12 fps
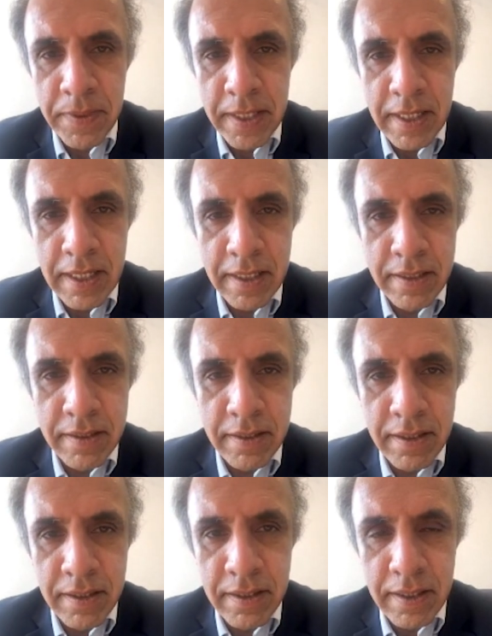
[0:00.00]

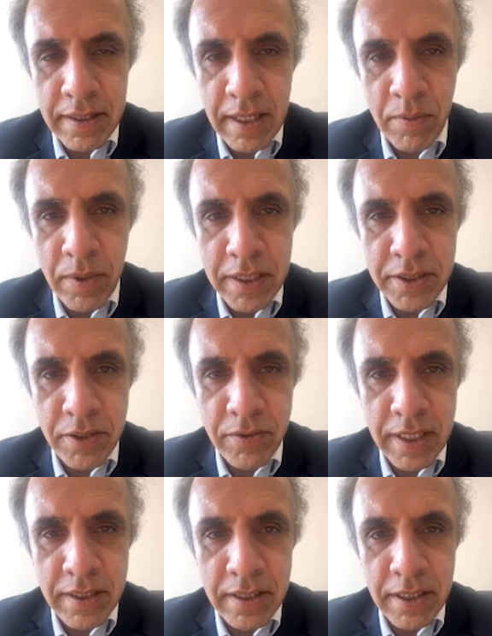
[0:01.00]
in that way, to
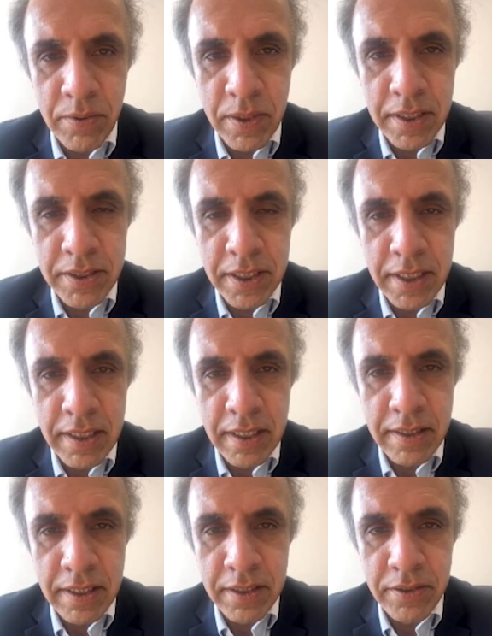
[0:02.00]
create the liquidity
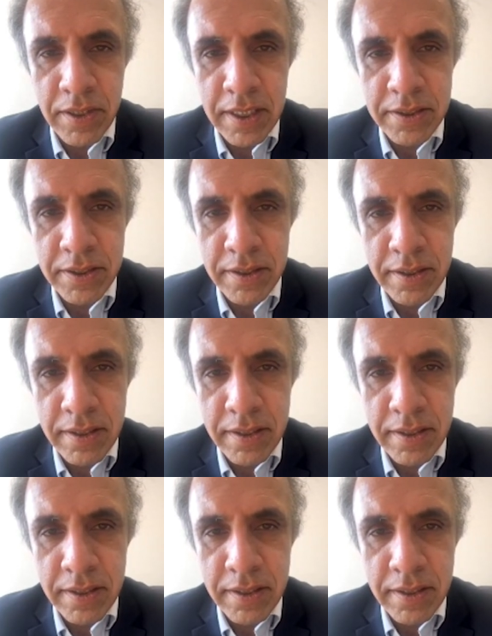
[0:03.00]
and the interest,